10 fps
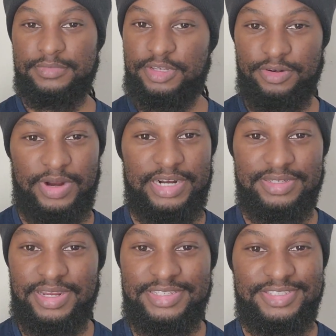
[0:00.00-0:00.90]

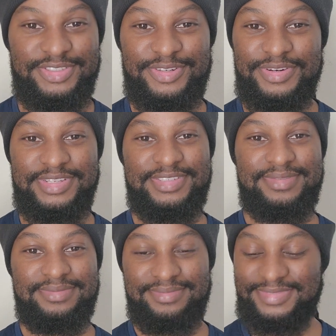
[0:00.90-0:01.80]
Congratulations,
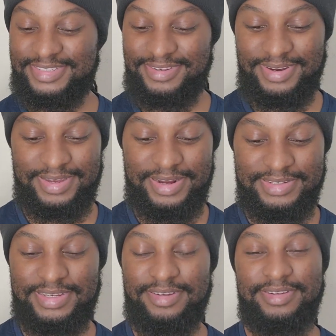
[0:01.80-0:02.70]
Chris. That's all I gotta
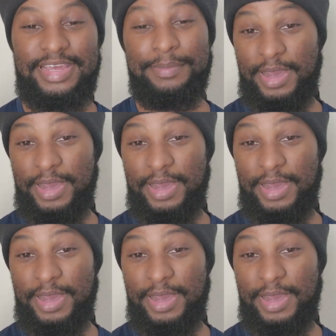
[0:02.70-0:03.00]
say on that.